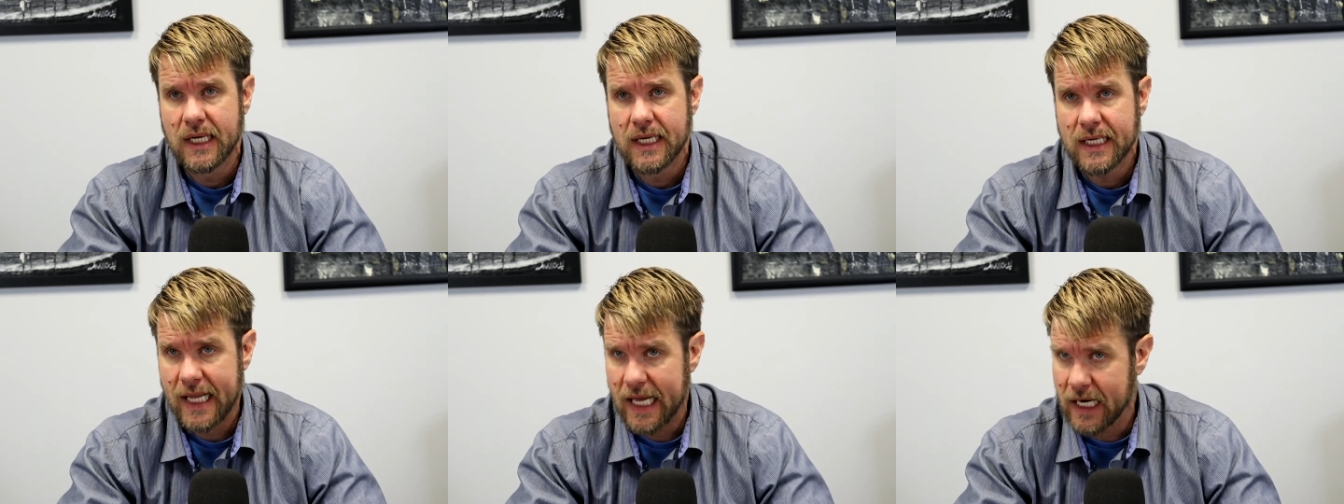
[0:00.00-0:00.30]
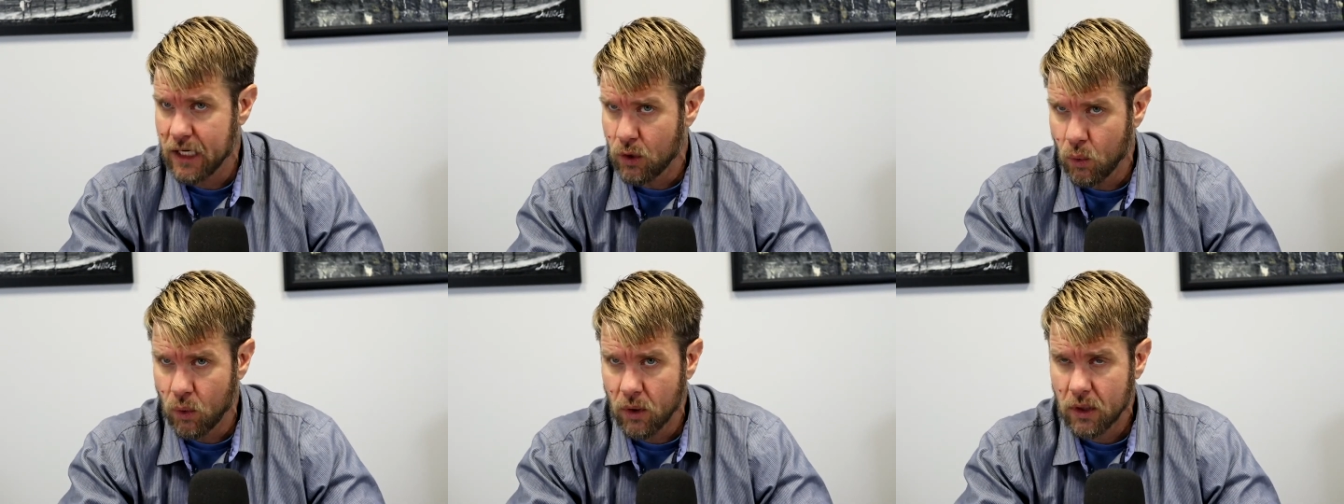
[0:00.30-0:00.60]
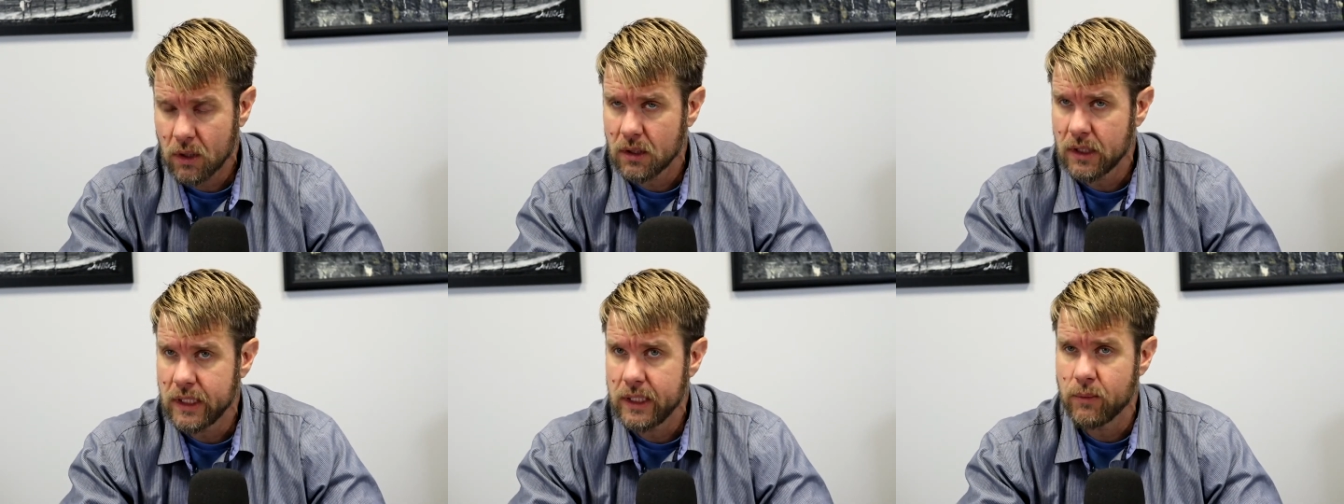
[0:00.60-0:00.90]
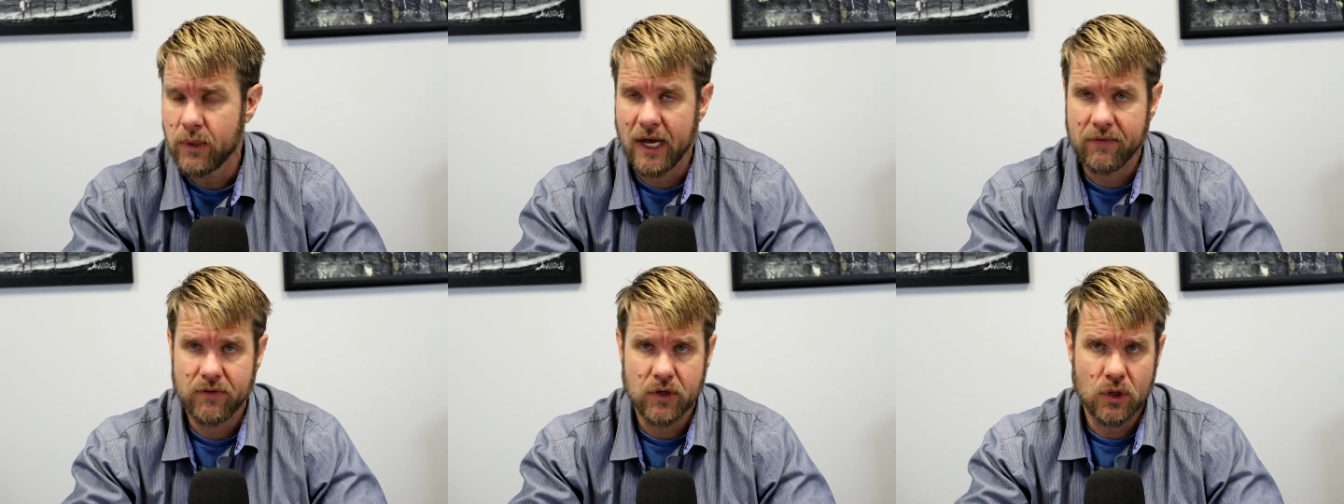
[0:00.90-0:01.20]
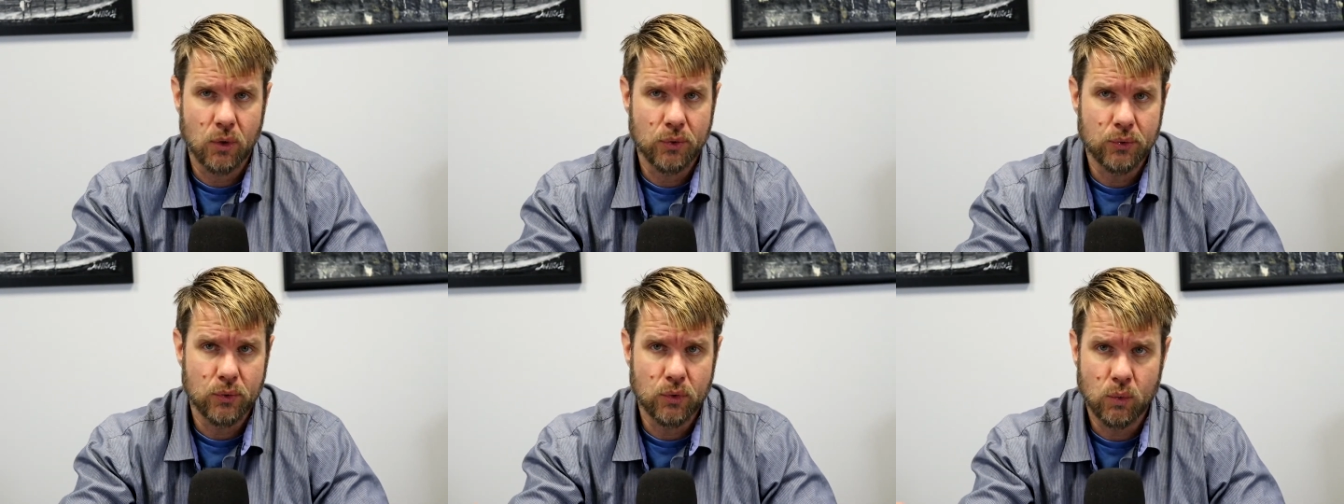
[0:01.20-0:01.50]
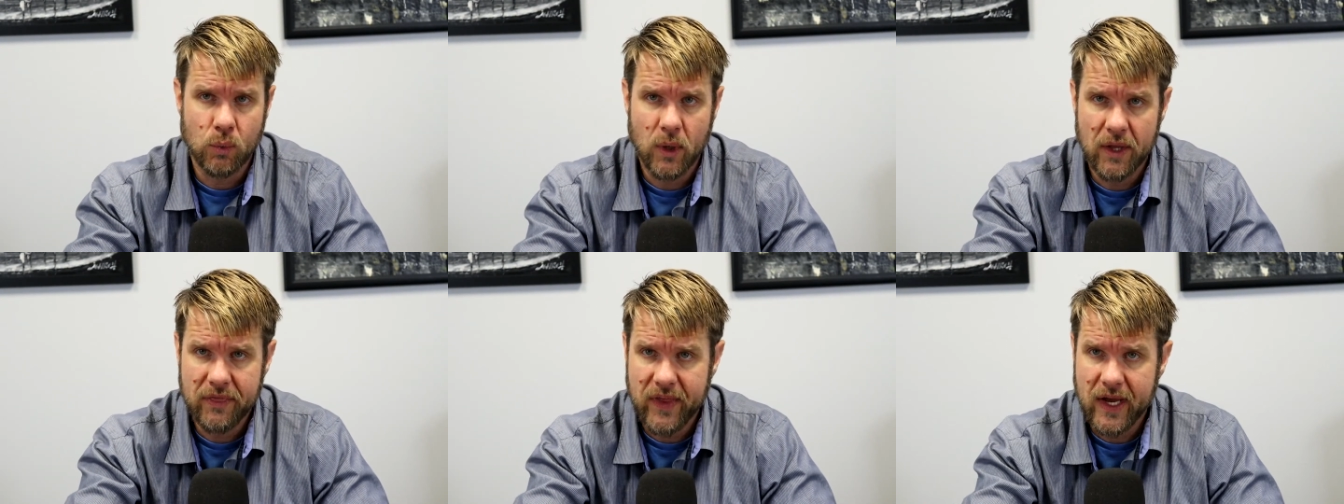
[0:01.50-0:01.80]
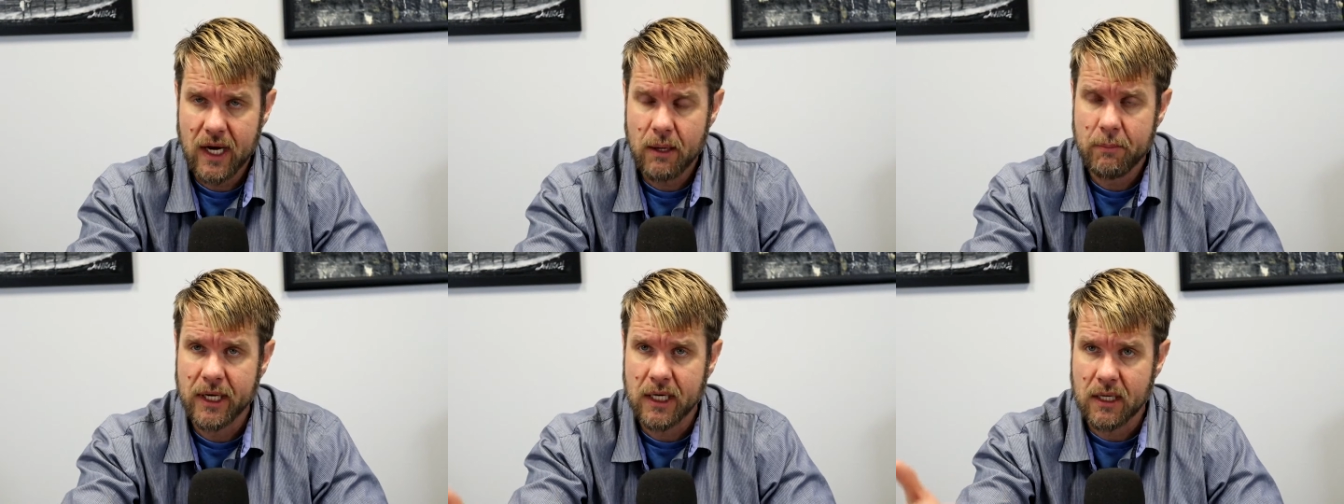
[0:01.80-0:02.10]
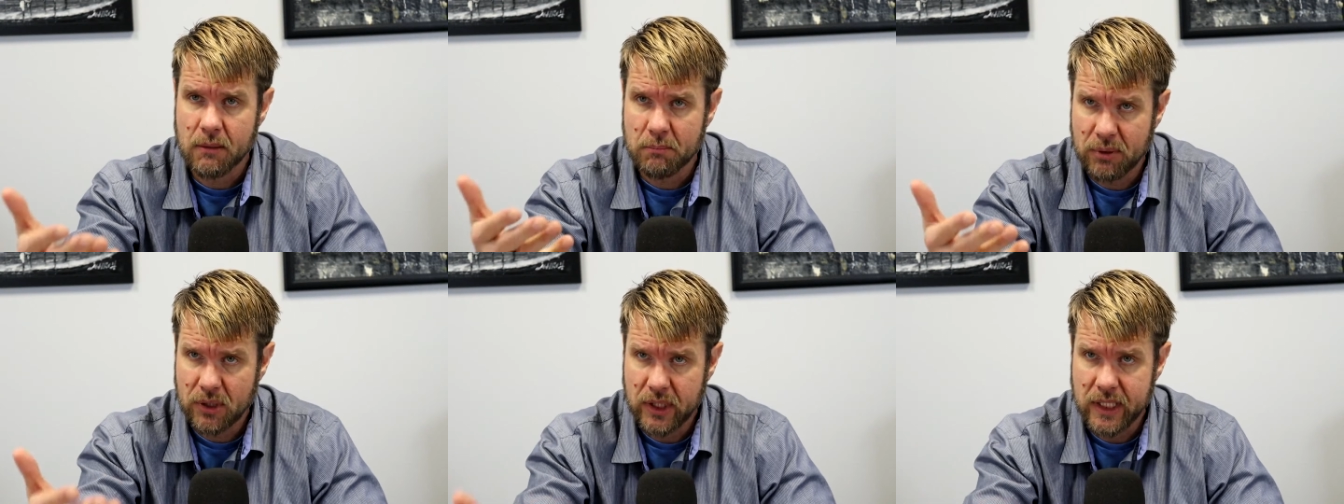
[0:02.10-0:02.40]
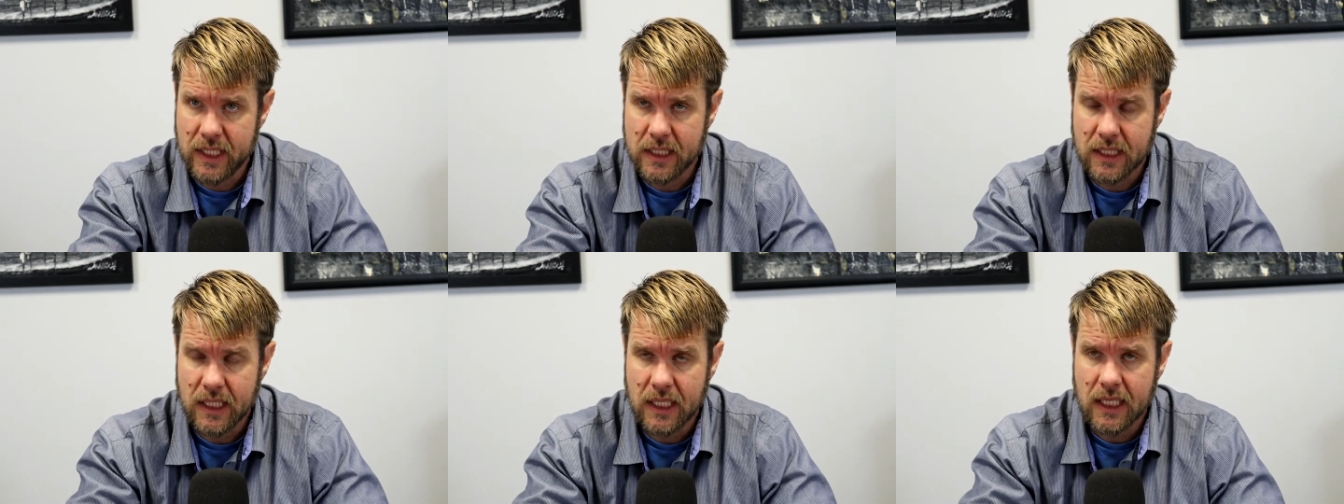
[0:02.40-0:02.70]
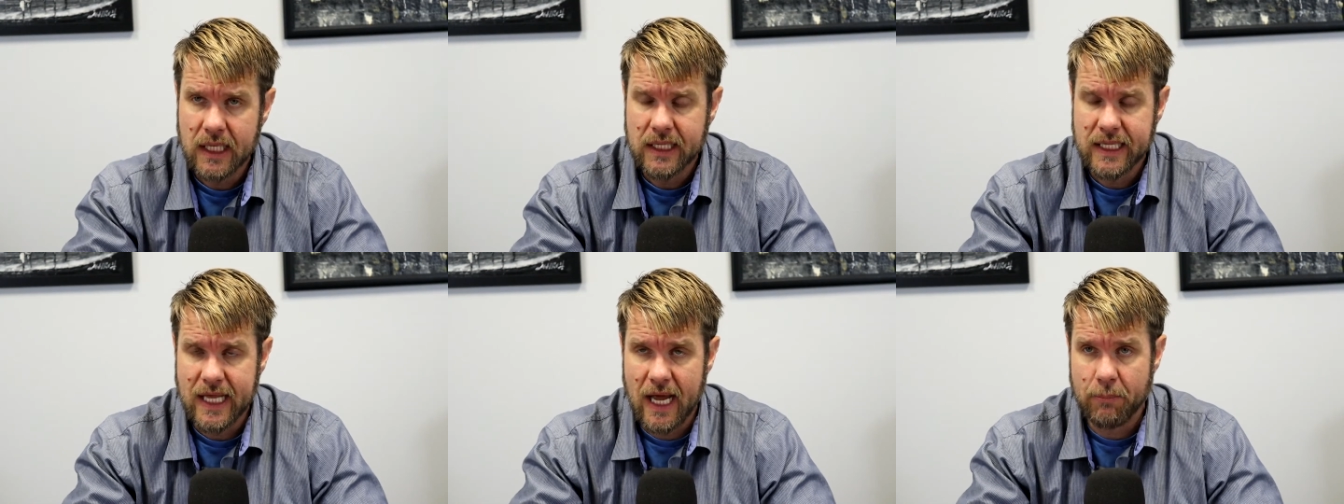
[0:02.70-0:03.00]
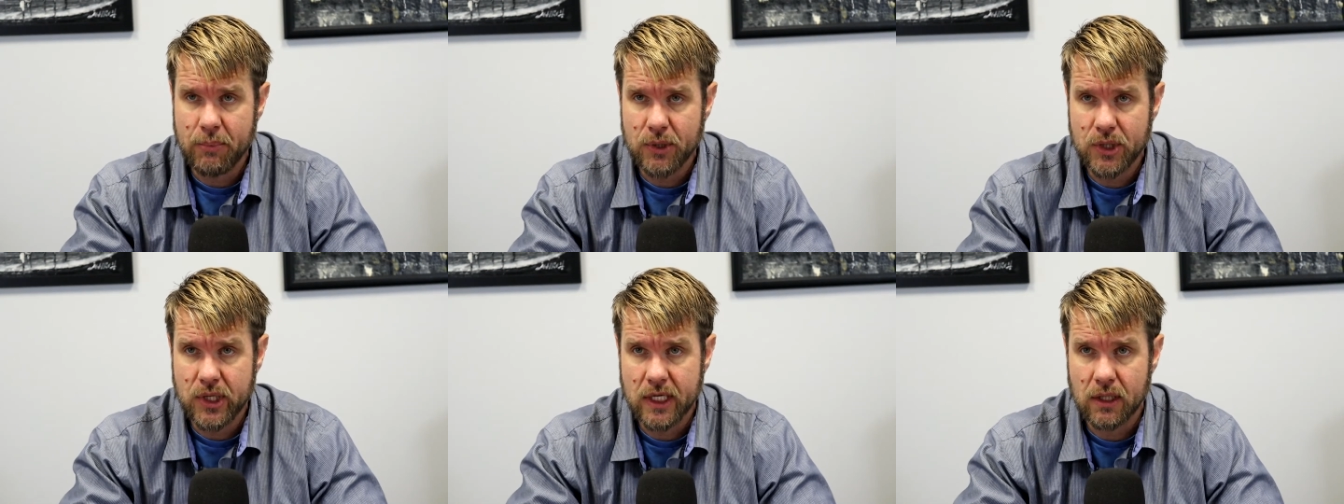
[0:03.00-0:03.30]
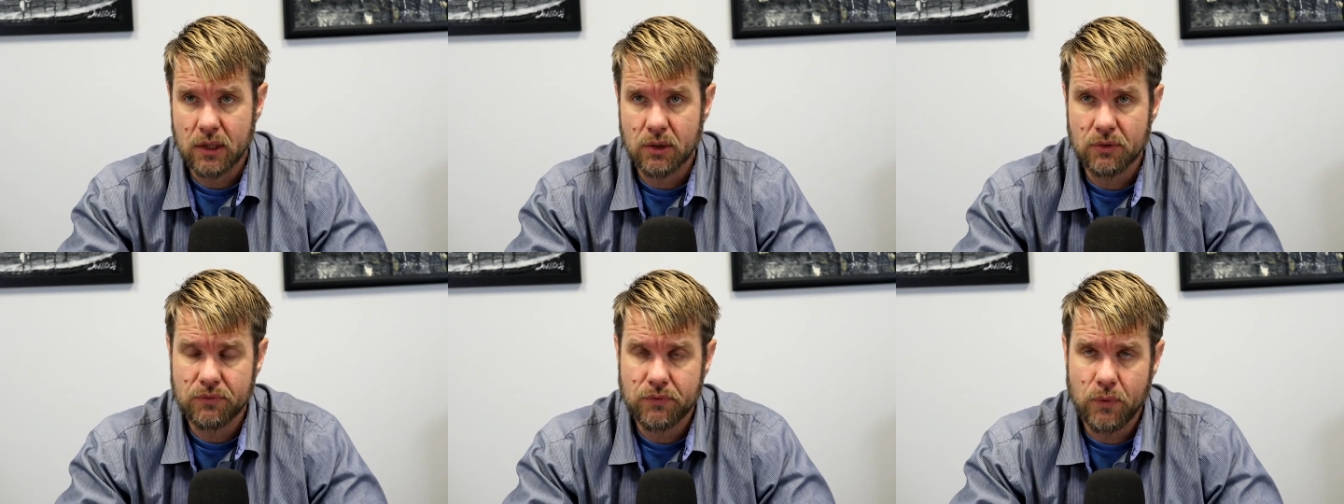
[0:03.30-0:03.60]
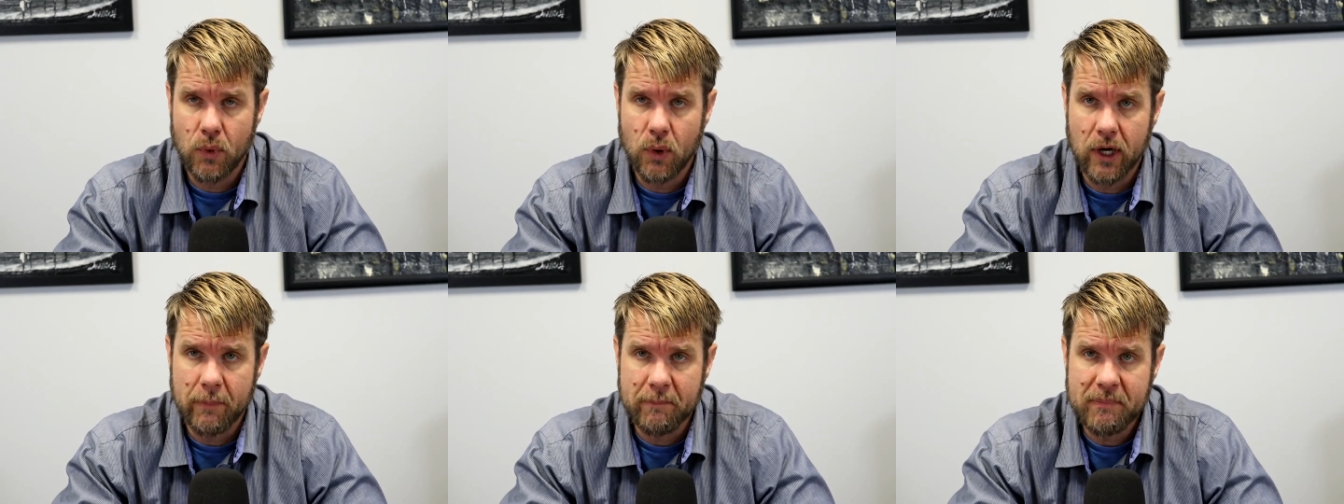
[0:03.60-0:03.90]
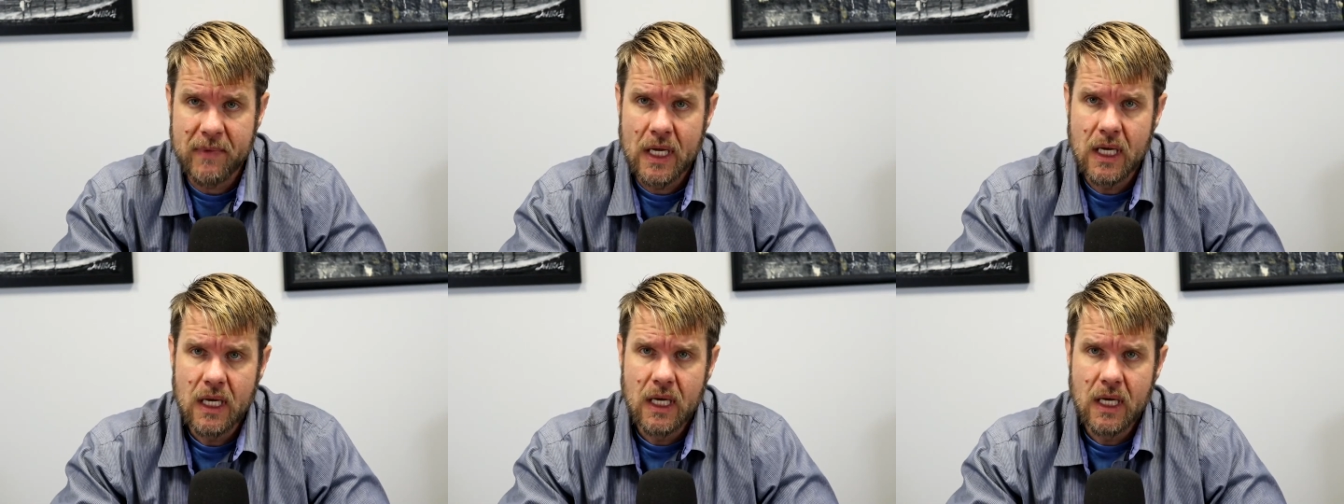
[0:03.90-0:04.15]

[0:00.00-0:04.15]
Categorically, we have to go through with them and complete that particular form.